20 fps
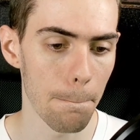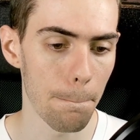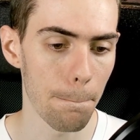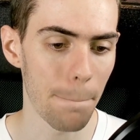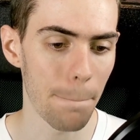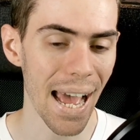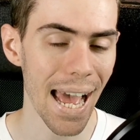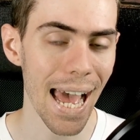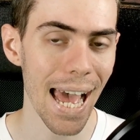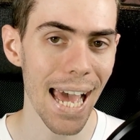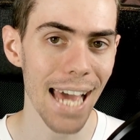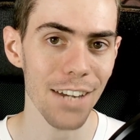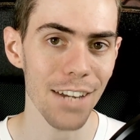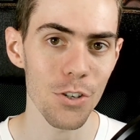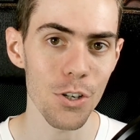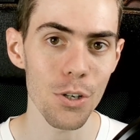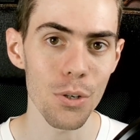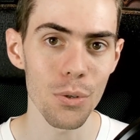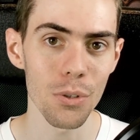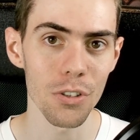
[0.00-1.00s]
bad
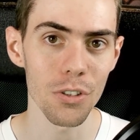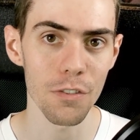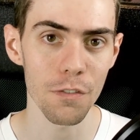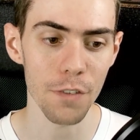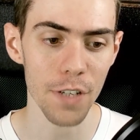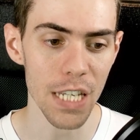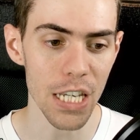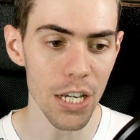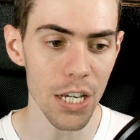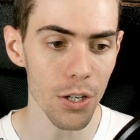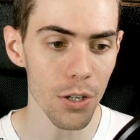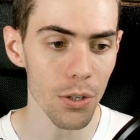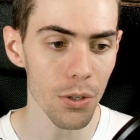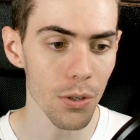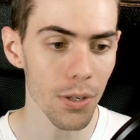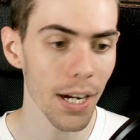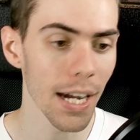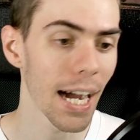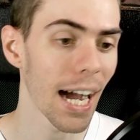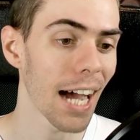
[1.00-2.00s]
news for
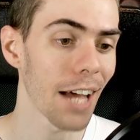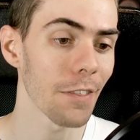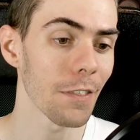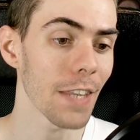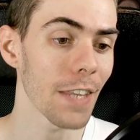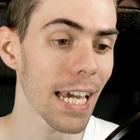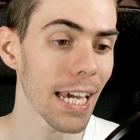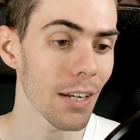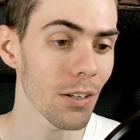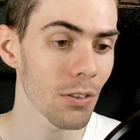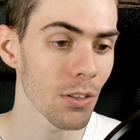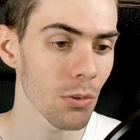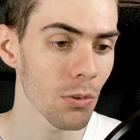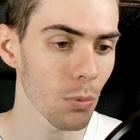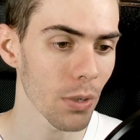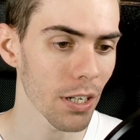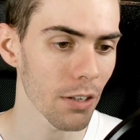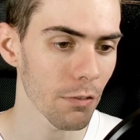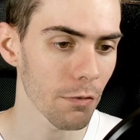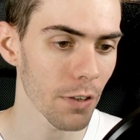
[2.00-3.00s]
you. And then
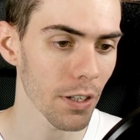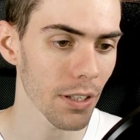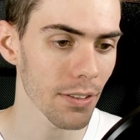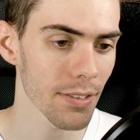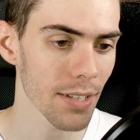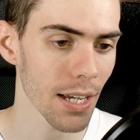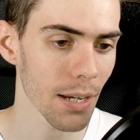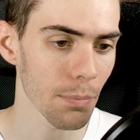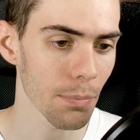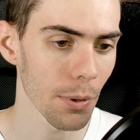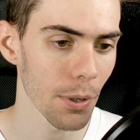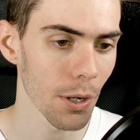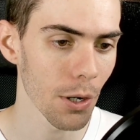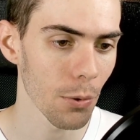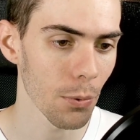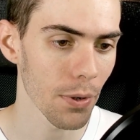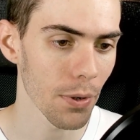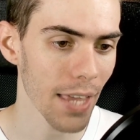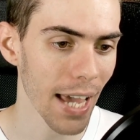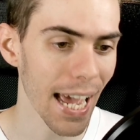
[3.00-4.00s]
when it fills up
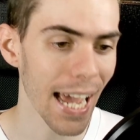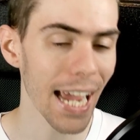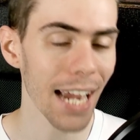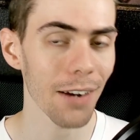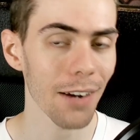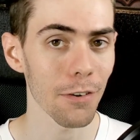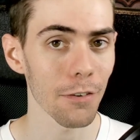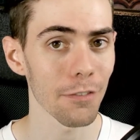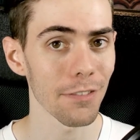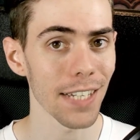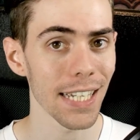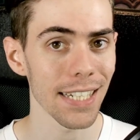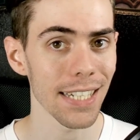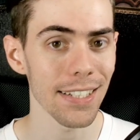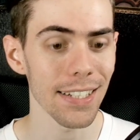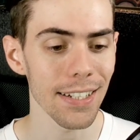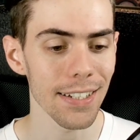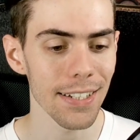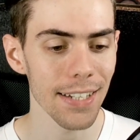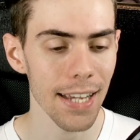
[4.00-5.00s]
with
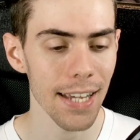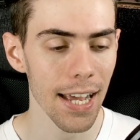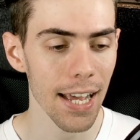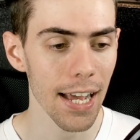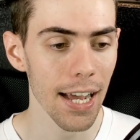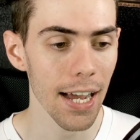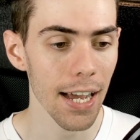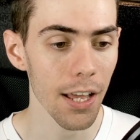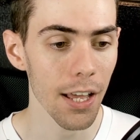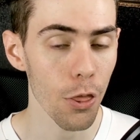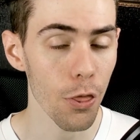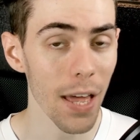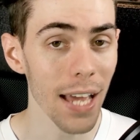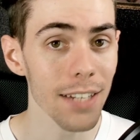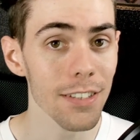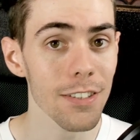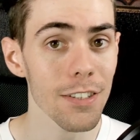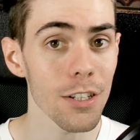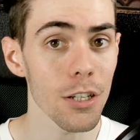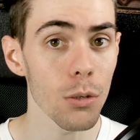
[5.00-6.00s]
aggravated,
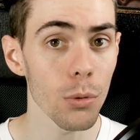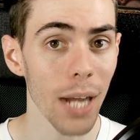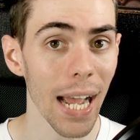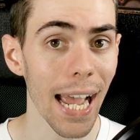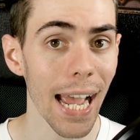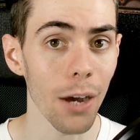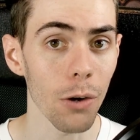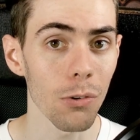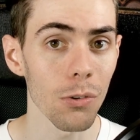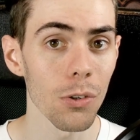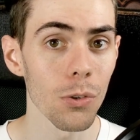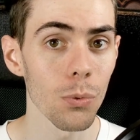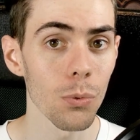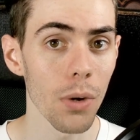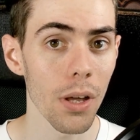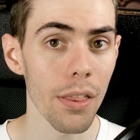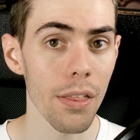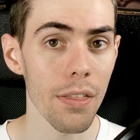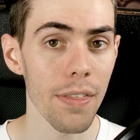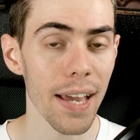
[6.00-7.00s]
that's you out,
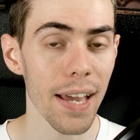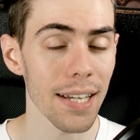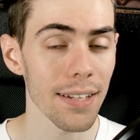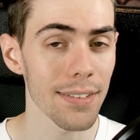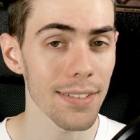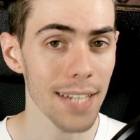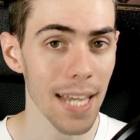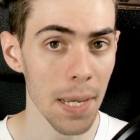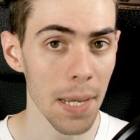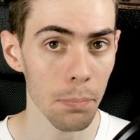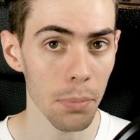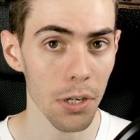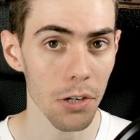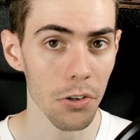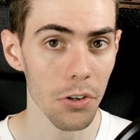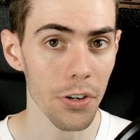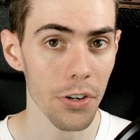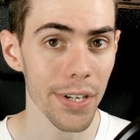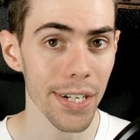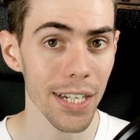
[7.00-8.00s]
whether that is
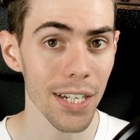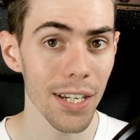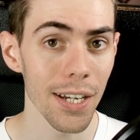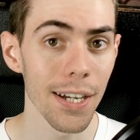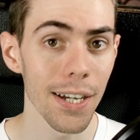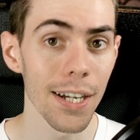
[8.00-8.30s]
temporary